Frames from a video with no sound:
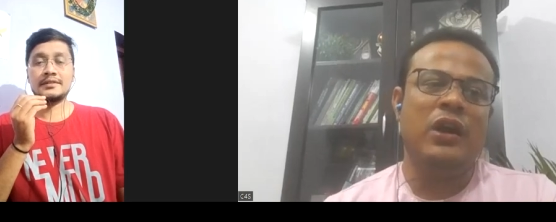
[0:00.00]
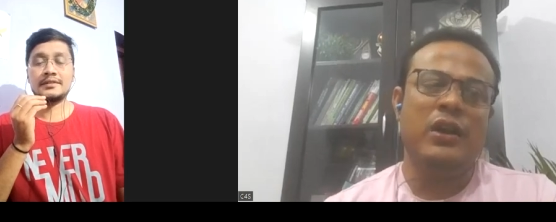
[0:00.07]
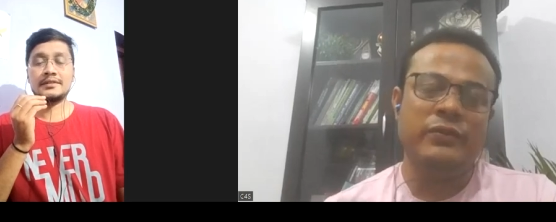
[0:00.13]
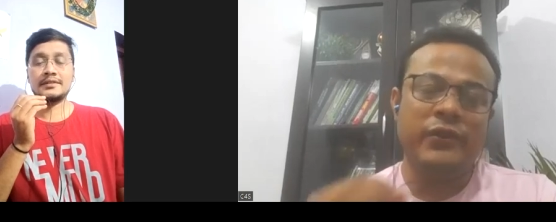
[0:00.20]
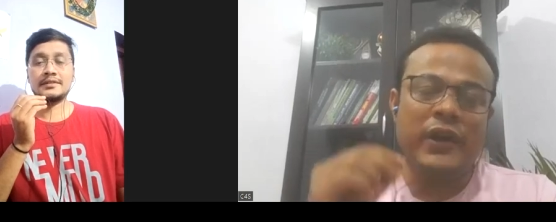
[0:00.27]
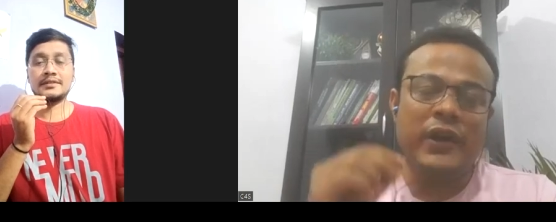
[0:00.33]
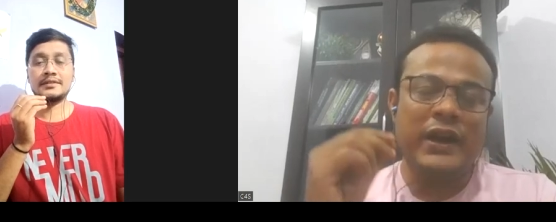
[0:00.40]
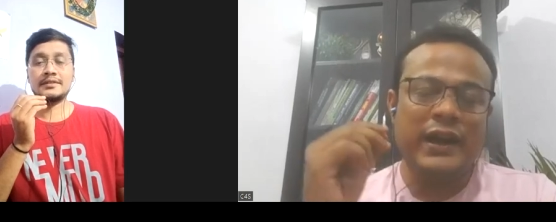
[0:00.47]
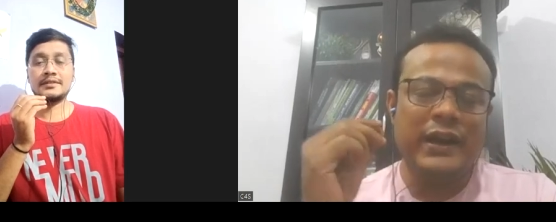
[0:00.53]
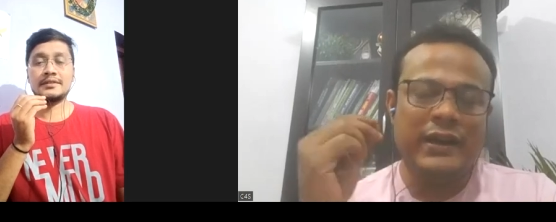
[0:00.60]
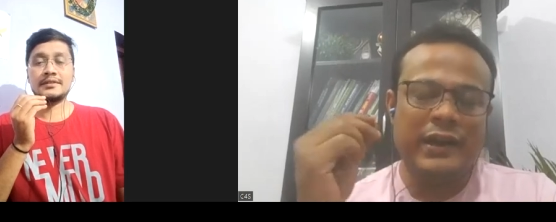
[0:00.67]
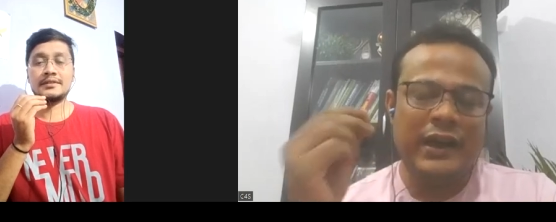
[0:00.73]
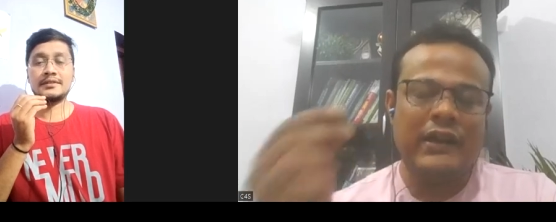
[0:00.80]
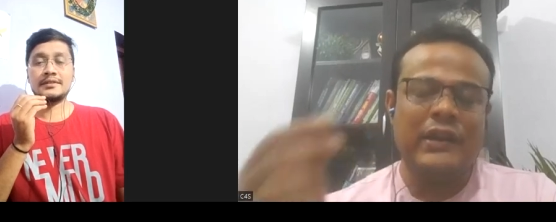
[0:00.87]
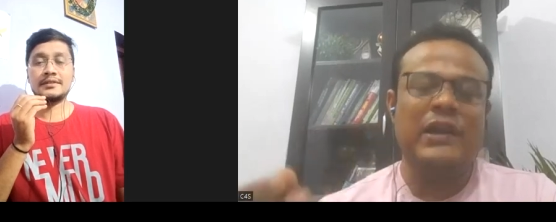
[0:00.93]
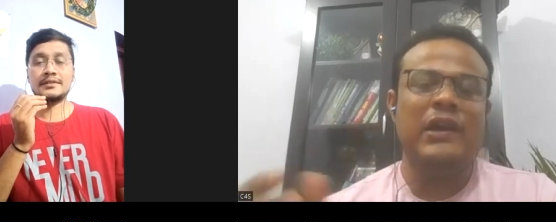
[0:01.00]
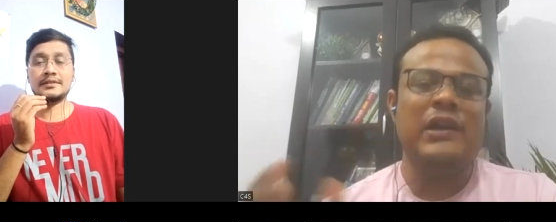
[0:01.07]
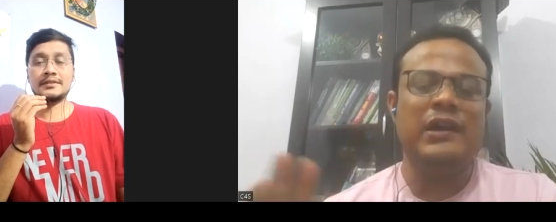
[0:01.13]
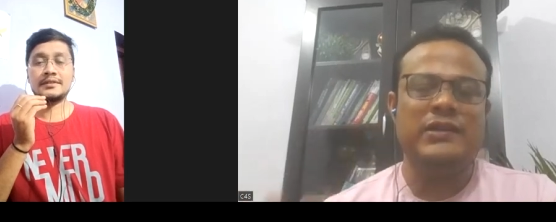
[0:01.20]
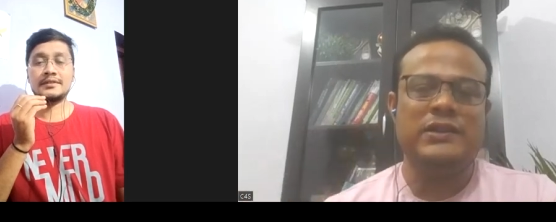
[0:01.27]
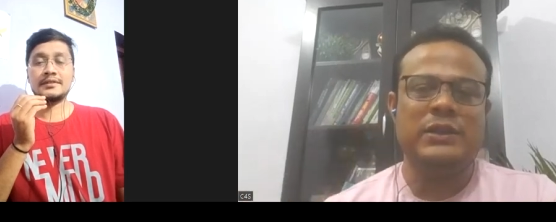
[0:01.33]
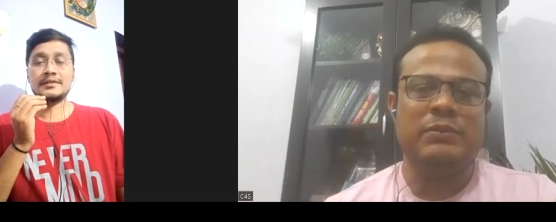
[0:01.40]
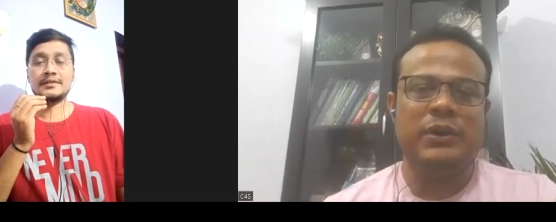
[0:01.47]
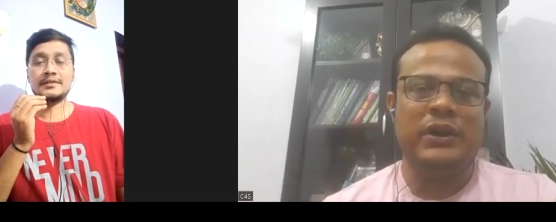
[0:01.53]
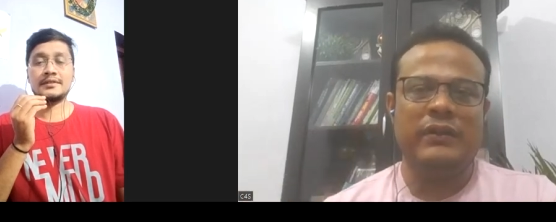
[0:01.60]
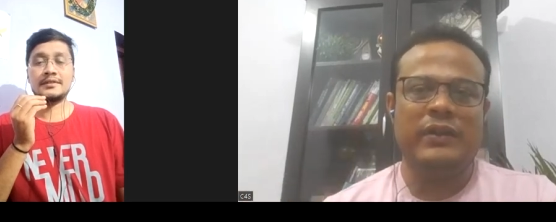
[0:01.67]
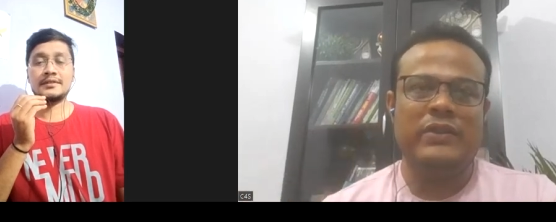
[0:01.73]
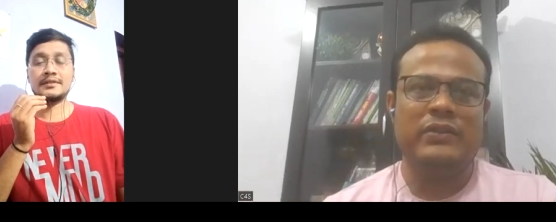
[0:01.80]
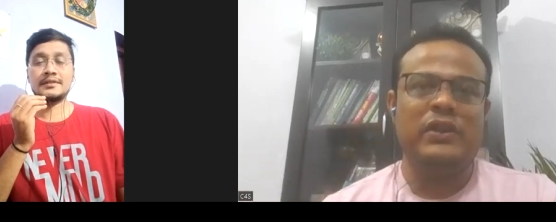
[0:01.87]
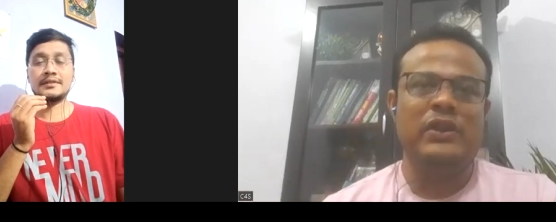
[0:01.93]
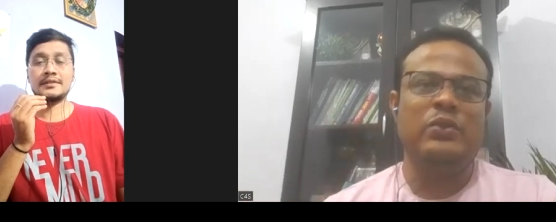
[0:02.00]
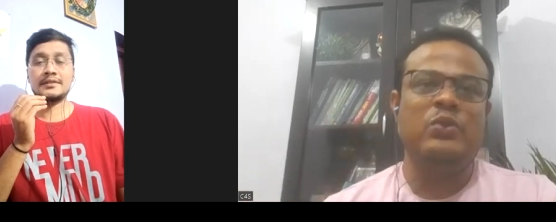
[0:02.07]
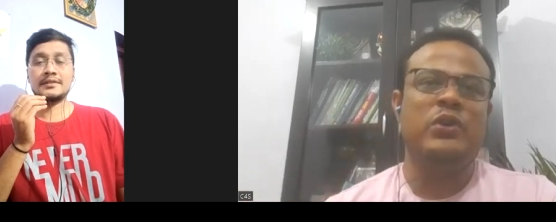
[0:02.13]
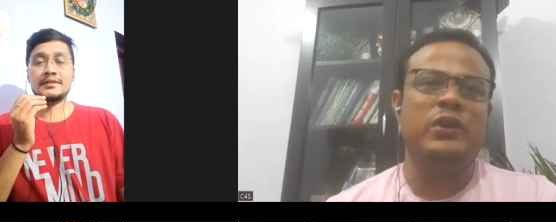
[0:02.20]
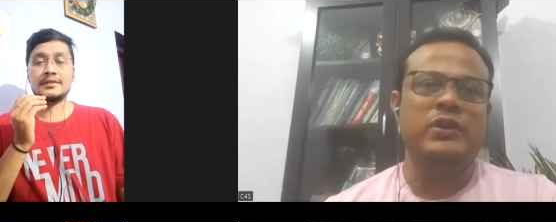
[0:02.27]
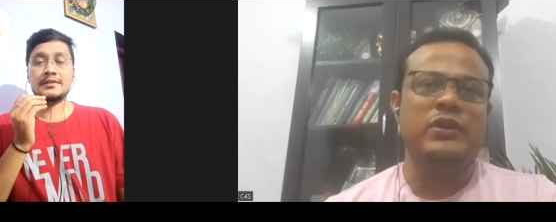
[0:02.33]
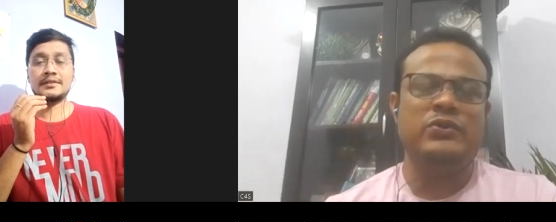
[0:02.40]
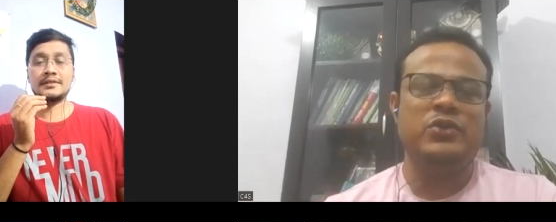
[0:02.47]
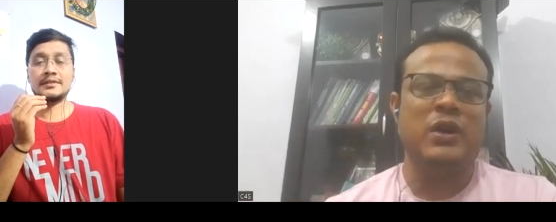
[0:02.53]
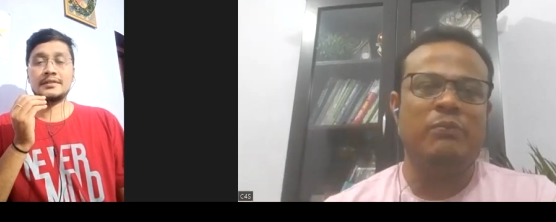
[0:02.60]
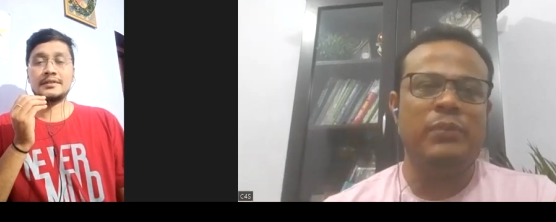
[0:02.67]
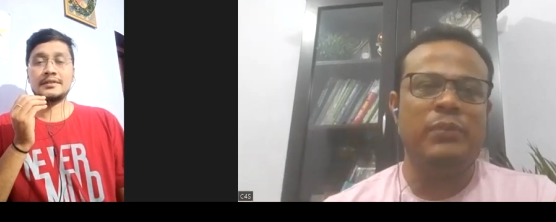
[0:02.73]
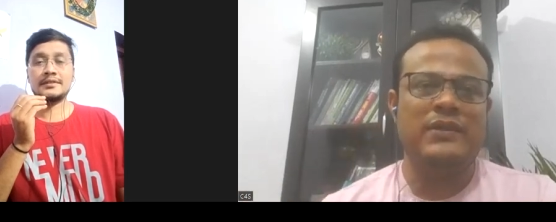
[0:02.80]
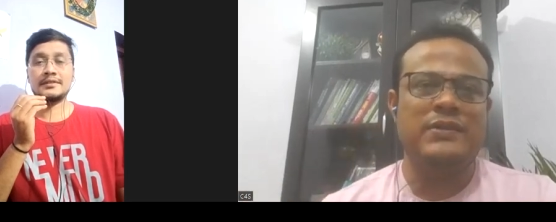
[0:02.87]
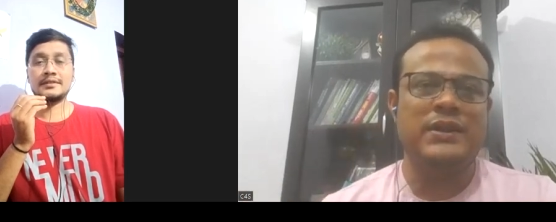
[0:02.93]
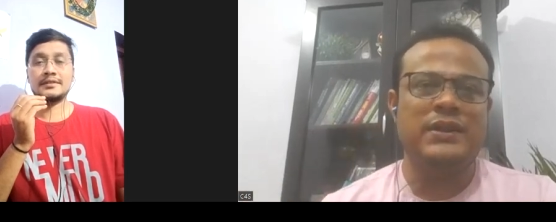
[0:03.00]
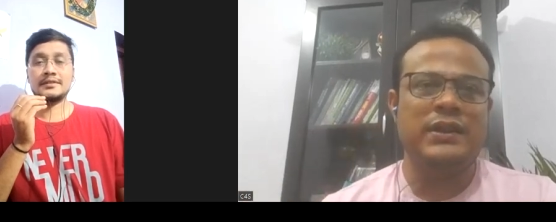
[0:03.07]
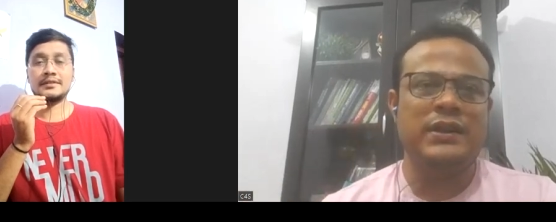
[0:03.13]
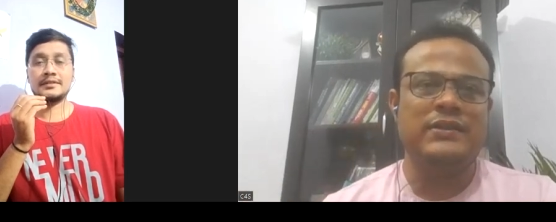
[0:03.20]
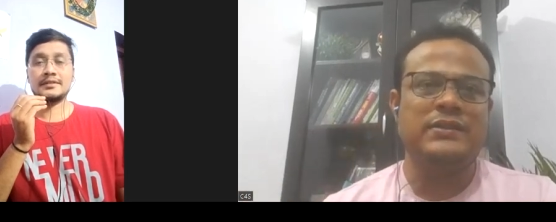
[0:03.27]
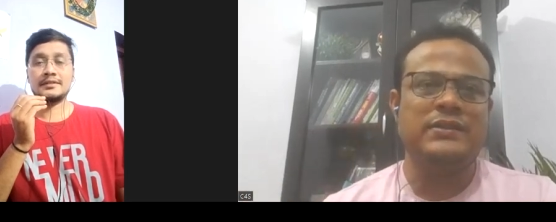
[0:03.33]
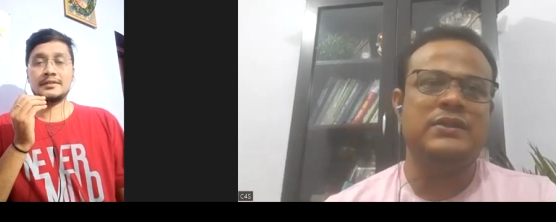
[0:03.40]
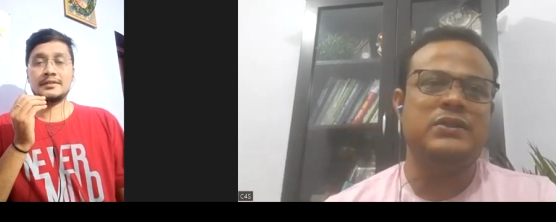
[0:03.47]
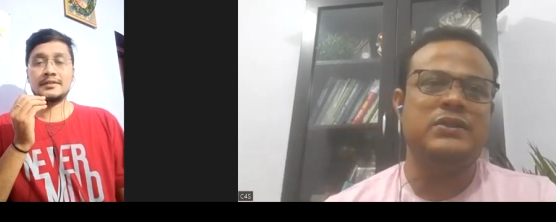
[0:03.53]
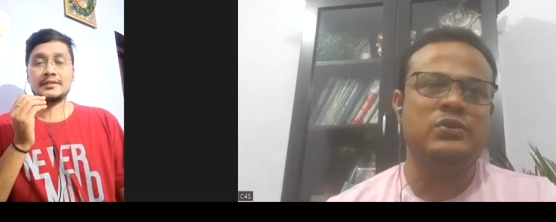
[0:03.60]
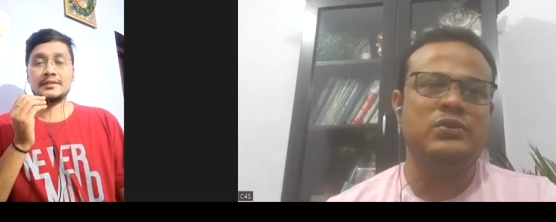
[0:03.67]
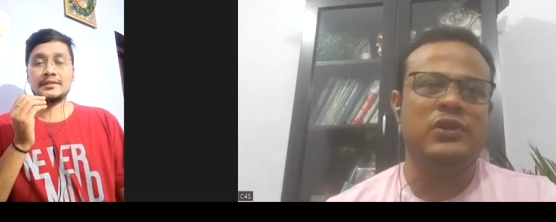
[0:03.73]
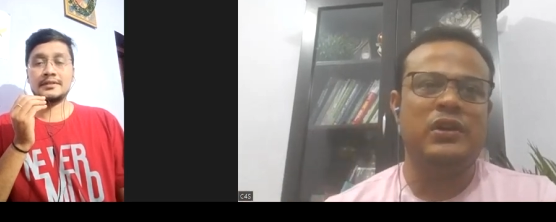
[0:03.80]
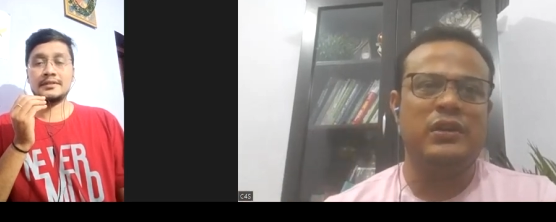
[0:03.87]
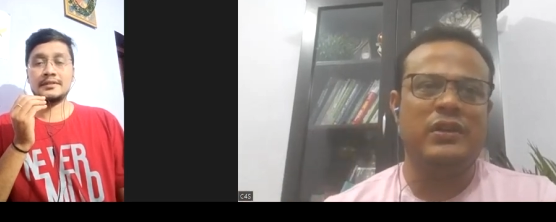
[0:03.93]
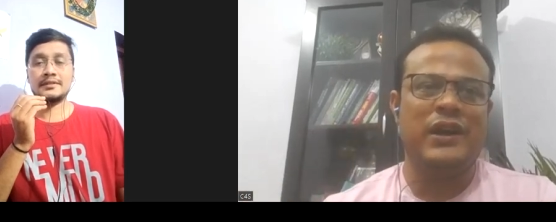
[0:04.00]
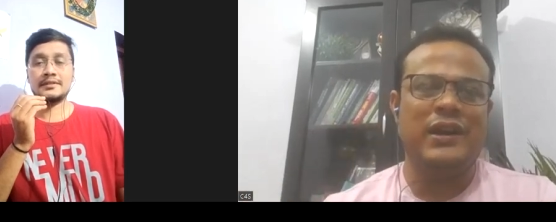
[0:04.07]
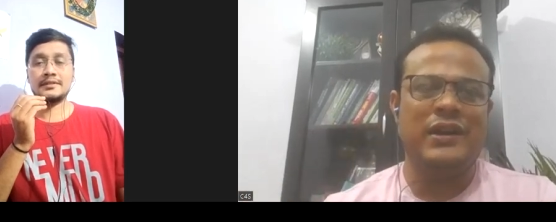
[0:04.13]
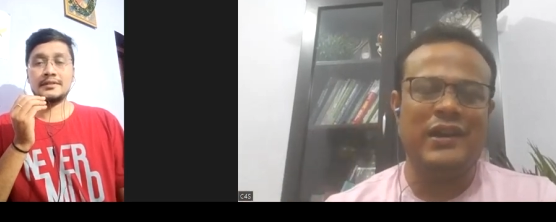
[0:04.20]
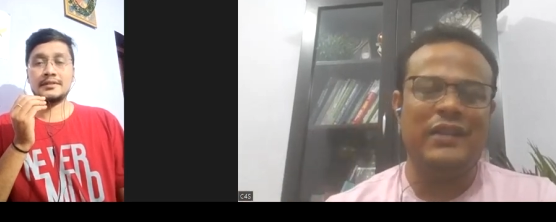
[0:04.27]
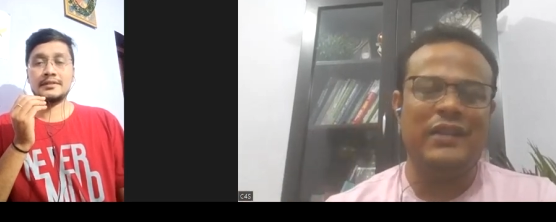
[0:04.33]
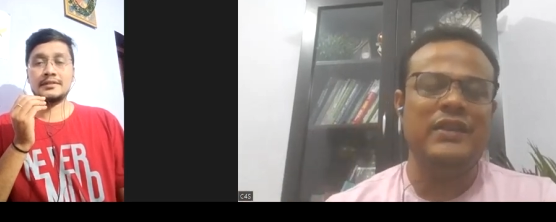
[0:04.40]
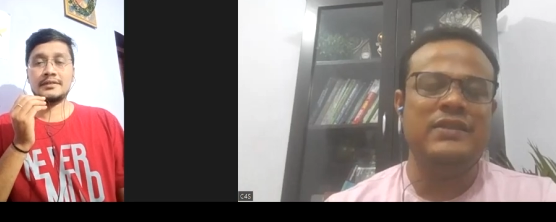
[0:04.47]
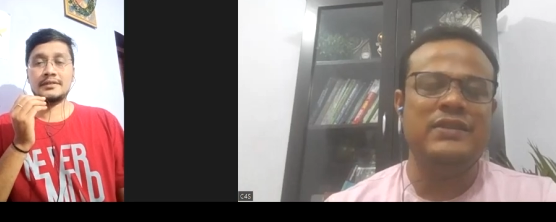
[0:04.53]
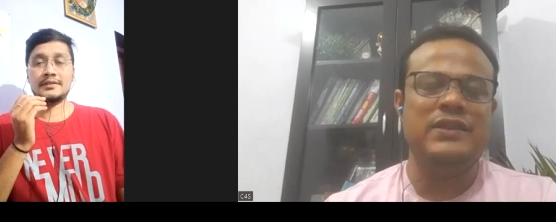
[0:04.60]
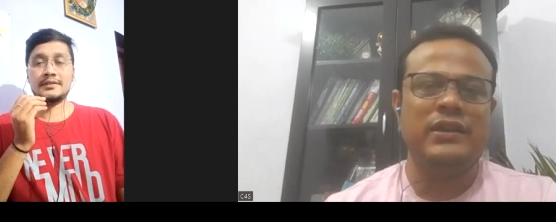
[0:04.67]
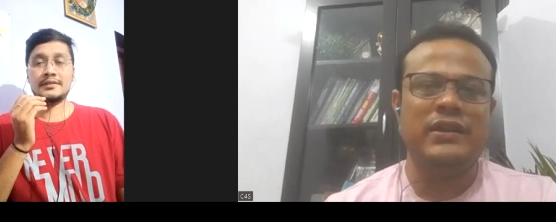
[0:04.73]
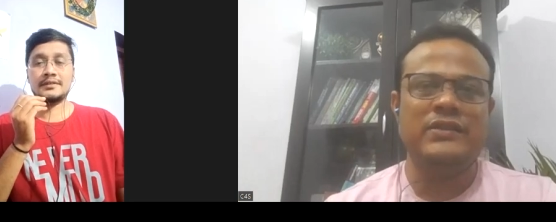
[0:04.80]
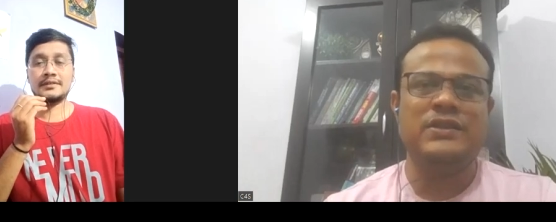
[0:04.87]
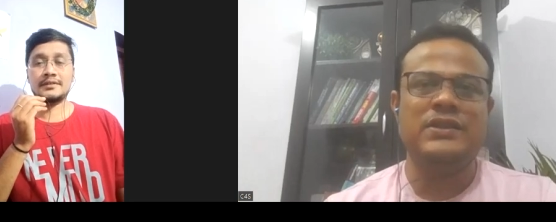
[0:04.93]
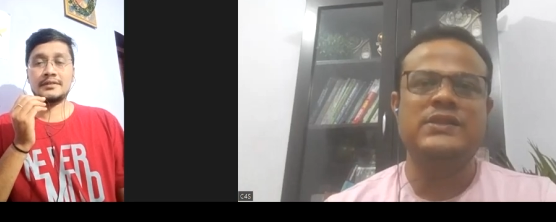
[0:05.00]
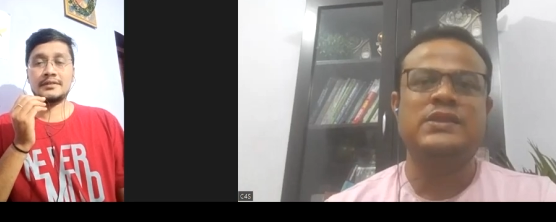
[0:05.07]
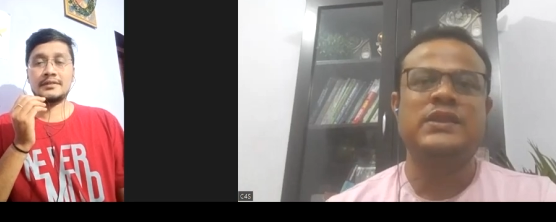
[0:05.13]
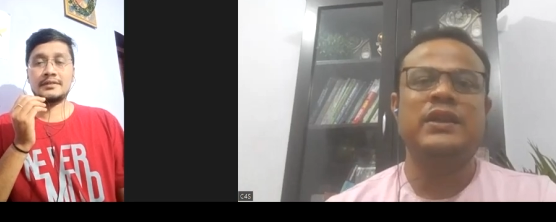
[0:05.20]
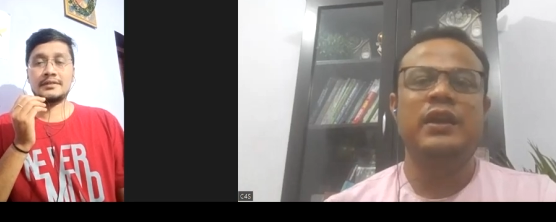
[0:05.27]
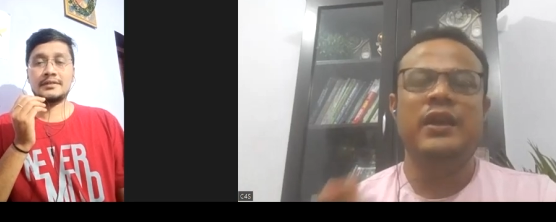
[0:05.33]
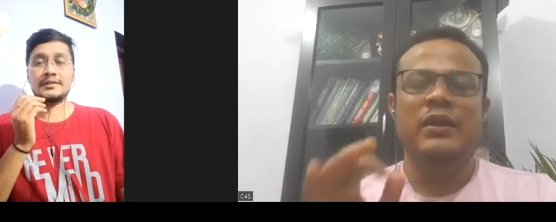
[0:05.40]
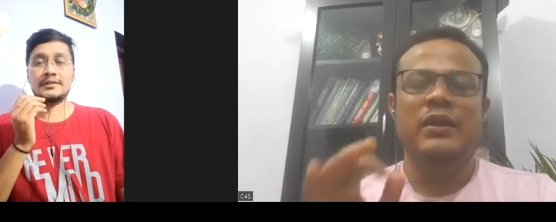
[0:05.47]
Speaker 1: or if you're writing technical descriptive as well, don't use complex sentences. Do not write lengthy sentences.